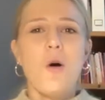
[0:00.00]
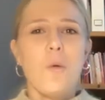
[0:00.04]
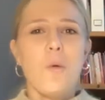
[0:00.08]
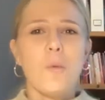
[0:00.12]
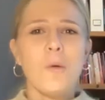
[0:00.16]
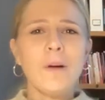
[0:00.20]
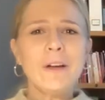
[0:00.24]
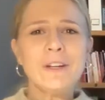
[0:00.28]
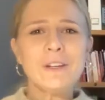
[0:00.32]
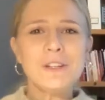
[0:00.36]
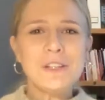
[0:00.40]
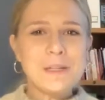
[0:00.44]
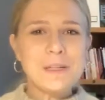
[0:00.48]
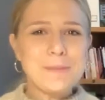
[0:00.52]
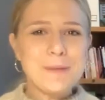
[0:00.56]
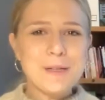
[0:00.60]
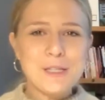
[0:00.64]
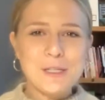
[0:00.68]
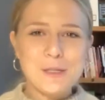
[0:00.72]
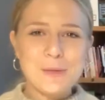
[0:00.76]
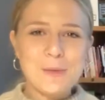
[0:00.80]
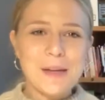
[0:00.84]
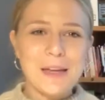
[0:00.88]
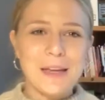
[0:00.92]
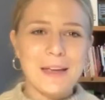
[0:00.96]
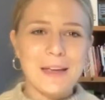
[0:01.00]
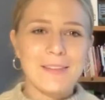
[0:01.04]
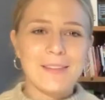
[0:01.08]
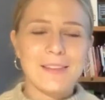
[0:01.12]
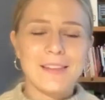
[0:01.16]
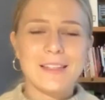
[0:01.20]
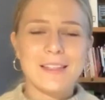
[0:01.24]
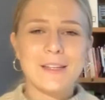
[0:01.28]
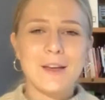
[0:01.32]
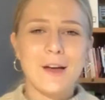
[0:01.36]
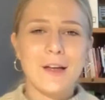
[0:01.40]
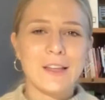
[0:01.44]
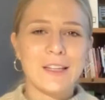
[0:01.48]
what you're going to be doing
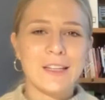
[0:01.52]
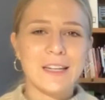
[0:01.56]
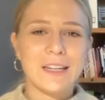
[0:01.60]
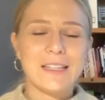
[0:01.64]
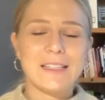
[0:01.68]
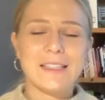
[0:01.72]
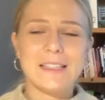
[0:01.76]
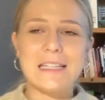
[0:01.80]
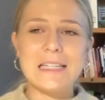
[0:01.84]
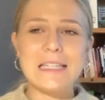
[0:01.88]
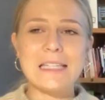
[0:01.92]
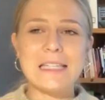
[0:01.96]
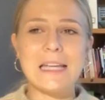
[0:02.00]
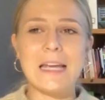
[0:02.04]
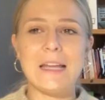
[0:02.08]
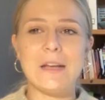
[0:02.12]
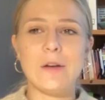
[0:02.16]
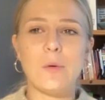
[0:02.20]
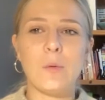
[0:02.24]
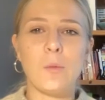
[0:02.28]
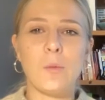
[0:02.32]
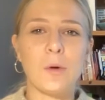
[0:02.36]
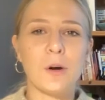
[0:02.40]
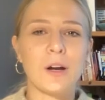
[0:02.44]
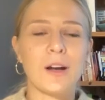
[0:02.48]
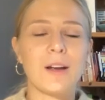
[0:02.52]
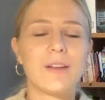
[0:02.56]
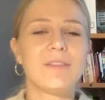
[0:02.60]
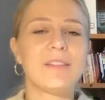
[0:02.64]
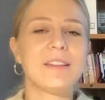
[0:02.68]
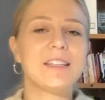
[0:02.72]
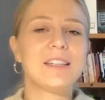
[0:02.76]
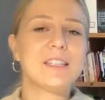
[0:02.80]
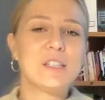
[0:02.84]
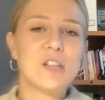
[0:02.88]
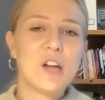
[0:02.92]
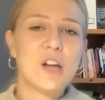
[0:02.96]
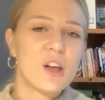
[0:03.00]
this holiday season, or if
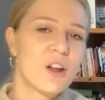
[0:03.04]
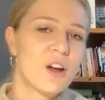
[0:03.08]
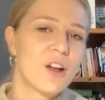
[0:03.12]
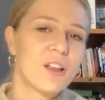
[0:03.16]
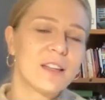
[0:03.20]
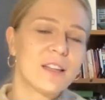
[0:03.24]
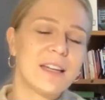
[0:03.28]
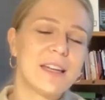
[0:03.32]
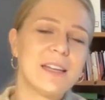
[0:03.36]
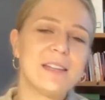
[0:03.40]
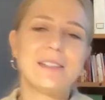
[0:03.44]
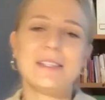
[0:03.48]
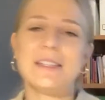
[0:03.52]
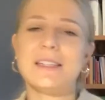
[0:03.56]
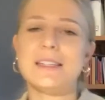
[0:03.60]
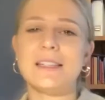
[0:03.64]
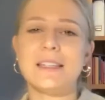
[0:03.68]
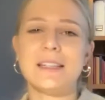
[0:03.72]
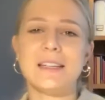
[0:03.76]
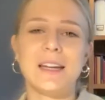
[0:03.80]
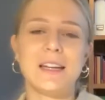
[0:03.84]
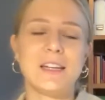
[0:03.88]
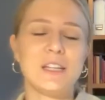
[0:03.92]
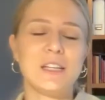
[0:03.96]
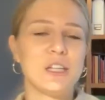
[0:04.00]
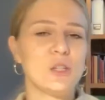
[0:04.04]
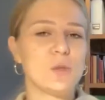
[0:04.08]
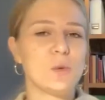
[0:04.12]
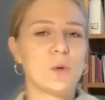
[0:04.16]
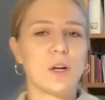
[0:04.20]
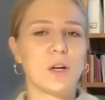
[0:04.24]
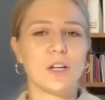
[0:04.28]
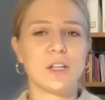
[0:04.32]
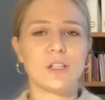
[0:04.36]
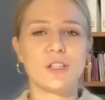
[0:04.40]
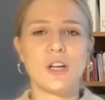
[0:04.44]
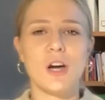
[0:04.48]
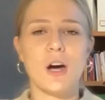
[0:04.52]
it's not holiday season and you
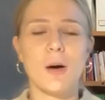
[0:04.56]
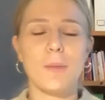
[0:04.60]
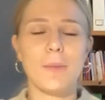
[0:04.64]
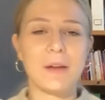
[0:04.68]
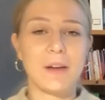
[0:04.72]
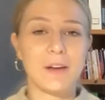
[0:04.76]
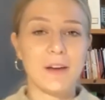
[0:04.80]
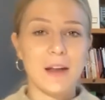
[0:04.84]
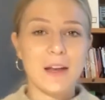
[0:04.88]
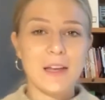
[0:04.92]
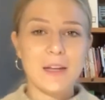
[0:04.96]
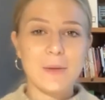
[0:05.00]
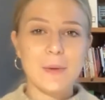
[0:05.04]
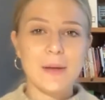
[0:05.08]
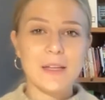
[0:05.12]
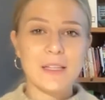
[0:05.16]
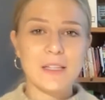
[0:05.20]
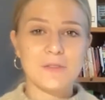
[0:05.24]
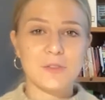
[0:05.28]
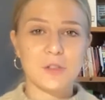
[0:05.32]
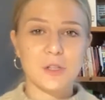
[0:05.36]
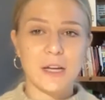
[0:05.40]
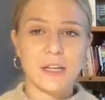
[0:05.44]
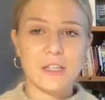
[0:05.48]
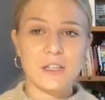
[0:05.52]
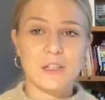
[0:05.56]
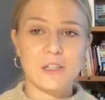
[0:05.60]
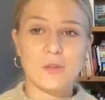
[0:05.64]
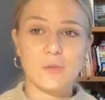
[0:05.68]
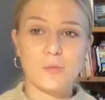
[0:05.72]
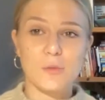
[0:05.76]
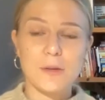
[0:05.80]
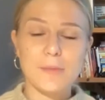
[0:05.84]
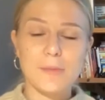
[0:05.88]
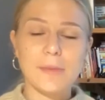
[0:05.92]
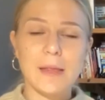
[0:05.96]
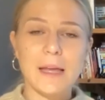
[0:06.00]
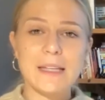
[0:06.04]
are hopping on anyways, if you're catching the
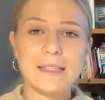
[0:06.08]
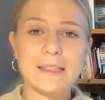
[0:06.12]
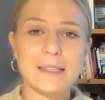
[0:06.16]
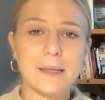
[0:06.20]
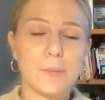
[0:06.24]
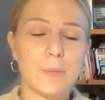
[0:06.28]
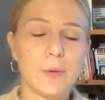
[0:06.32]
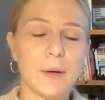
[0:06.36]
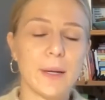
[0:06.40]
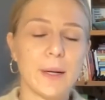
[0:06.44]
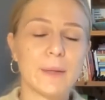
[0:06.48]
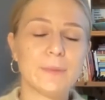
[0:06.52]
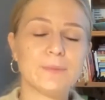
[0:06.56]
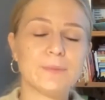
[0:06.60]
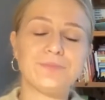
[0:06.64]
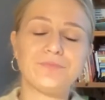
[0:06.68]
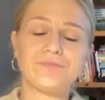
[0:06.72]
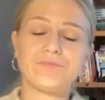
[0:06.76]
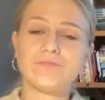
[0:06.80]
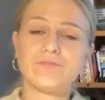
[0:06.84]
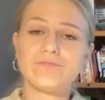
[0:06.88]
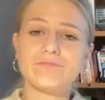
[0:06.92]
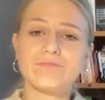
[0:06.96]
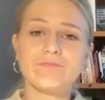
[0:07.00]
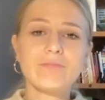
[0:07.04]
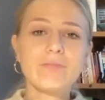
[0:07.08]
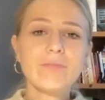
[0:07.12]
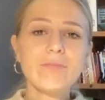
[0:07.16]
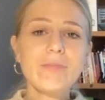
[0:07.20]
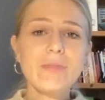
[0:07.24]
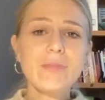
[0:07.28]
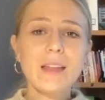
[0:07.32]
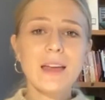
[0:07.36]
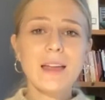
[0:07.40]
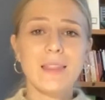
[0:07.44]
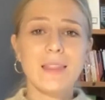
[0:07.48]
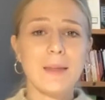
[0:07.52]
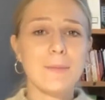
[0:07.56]
replay somewhere,
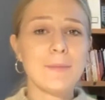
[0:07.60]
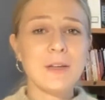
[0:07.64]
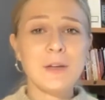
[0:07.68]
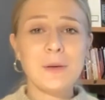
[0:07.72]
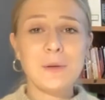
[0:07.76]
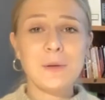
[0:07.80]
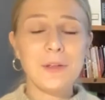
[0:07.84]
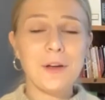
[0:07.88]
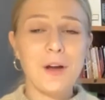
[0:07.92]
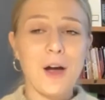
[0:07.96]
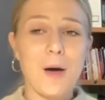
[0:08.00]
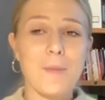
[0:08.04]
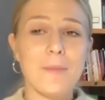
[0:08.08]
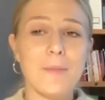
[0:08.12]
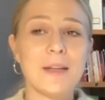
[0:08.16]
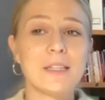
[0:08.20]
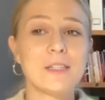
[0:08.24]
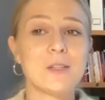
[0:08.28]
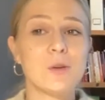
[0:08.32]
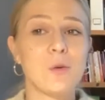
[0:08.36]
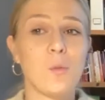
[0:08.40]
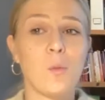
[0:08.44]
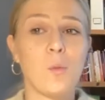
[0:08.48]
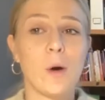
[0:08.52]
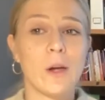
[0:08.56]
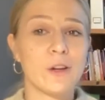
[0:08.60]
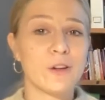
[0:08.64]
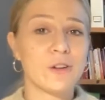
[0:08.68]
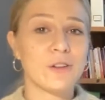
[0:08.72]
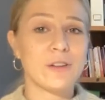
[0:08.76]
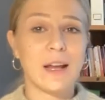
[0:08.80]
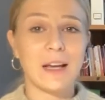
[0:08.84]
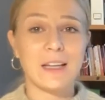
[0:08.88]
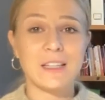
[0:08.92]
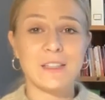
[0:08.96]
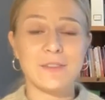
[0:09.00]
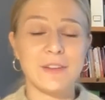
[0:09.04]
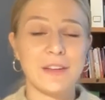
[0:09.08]
let me know in the comments what your
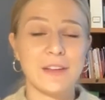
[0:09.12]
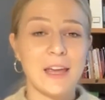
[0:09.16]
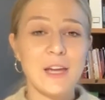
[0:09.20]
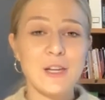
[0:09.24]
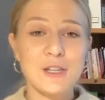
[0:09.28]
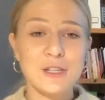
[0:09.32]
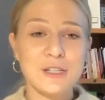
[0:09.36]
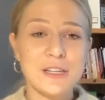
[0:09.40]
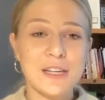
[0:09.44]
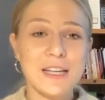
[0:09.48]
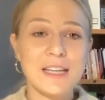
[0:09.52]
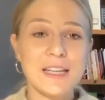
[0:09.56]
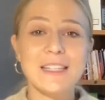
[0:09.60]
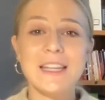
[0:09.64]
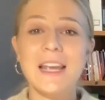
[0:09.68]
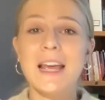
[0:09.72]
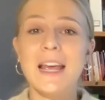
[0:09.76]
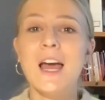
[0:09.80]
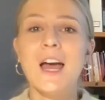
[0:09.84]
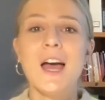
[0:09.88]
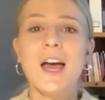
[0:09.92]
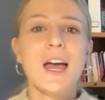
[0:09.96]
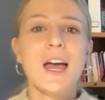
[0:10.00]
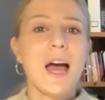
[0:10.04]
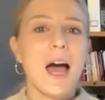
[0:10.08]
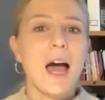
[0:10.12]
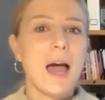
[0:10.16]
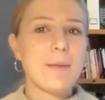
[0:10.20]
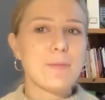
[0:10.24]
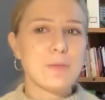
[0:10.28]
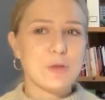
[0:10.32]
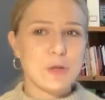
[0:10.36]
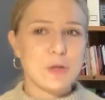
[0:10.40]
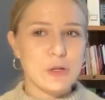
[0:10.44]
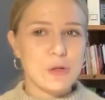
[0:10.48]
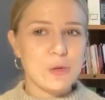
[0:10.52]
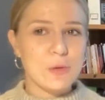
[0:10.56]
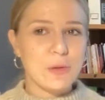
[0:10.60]
next vacation is. I'm
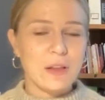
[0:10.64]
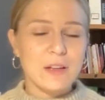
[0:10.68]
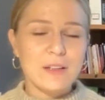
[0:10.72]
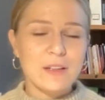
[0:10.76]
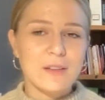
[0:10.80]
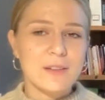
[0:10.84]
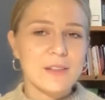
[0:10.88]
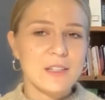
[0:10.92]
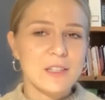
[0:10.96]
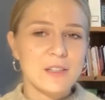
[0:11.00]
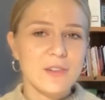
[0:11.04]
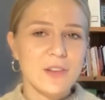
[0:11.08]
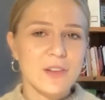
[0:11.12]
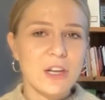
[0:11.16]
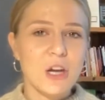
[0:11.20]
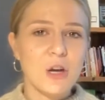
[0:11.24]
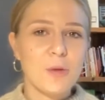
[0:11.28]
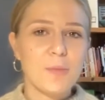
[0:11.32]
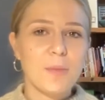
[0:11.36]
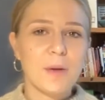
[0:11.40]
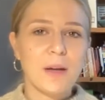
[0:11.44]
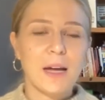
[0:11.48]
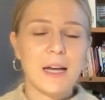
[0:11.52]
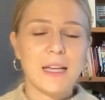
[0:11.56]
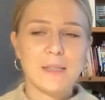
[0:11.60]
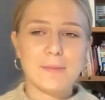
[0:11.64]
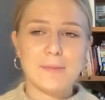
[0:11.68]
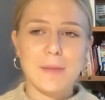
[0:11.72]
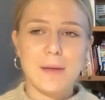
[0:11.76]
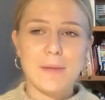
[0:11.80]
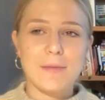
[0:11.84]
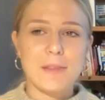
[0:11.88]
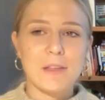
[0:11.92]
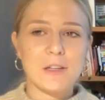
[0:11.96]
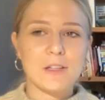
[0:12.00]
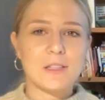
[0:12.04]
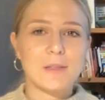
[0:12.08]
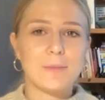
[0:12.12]
sure you clicked on this video because maybe
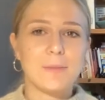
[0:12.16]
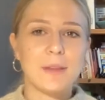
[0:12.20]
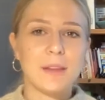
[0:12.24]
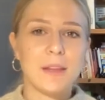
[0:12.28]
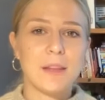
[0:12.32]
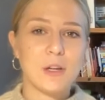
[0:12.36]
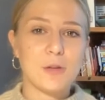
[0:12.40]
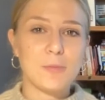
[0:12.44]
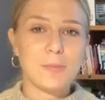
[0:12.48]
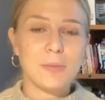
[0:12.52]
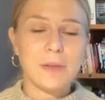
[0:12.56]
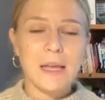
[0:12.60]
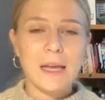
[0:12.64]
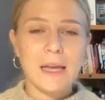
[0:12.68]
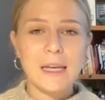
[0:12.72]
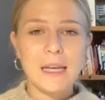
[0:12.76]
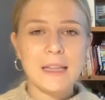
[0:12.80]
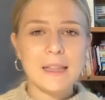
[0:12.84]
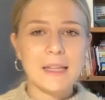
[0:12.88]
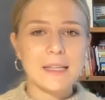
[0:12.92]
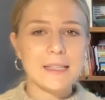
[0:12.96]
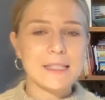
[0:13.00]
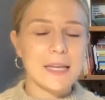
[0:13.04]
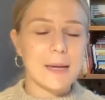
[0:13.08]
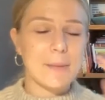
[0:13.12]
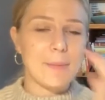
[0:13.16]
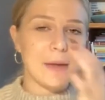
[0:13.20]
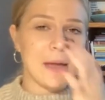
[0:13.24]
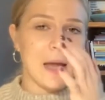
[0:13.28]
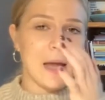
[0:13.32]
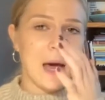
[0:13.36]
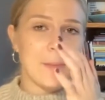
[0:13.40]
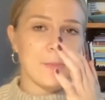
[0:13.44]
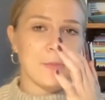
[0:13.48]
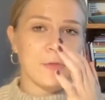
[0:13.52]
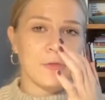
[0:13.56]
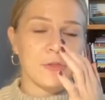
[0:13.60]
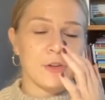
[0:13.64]
there's something that you're planning that's coming
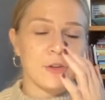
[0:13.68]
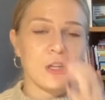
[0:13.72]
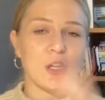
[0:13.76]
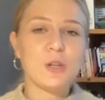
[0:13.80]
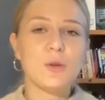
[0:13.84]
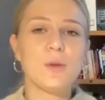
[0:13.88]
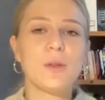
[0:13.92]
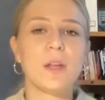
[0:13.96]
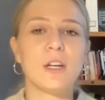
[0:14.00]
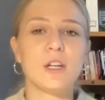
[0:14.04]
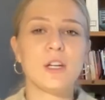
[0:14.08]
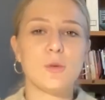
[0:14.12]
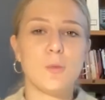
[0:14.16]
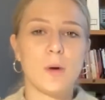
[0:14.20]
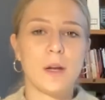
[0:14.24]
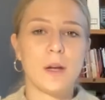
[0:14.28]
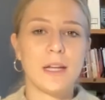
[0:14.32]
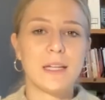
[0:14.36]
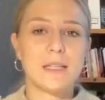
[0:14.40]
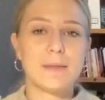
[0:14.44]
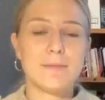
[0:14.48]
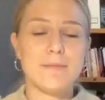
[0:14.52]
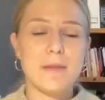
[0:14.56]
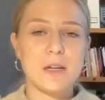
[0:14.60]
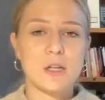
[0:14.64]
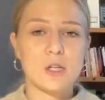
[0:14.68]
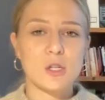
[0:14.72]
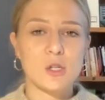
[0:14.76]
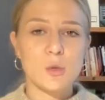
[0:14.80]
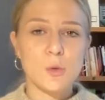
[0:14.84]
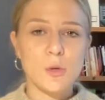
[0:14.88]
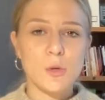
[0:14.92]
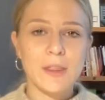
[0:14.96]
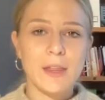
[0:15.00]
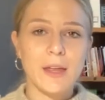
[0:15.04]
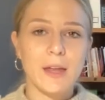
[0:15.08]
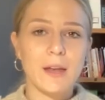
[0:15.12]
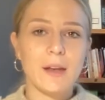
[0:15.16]
up for you that you're wanting to make
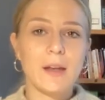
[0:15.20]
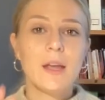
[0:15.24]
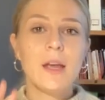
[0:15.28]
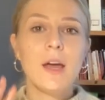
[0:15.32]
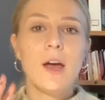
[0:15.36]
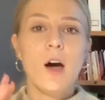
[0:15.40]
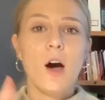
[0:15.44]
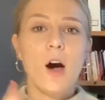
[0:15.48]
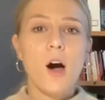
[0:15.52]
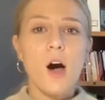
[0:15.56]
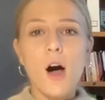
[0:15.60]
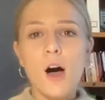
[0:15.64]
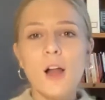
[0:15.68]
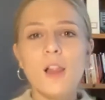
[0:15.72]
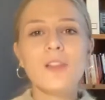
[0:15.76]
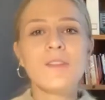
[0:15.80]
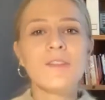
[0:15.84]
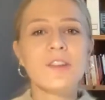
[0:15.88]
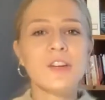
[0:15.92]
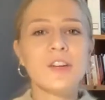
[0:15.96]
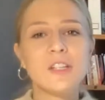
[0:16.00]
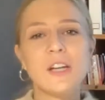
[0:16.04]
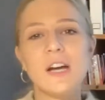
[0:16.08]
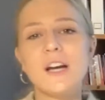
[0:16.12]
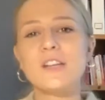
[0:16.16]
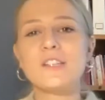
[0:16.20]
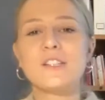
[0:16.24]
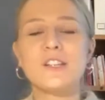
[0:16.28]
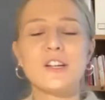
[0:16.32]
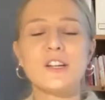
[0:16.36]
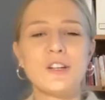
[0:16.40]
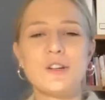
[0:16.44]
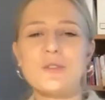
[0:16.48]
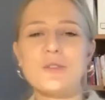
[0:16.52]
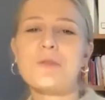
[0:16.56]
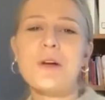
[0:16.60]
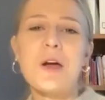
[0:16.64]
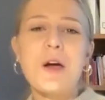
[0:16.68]
sure that all of your ducks are
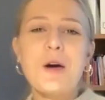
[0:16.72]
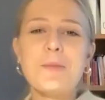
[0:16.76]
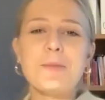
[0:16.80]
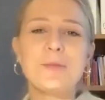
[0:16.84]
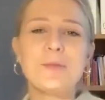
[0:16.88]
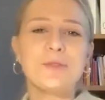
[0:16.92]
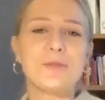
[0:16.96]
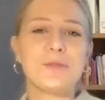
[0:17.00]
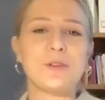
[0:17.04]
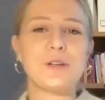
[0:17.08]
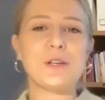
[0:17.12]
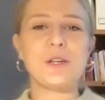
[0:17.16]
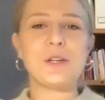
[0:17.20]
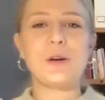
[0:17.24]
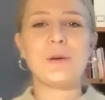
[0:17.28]
in a row before you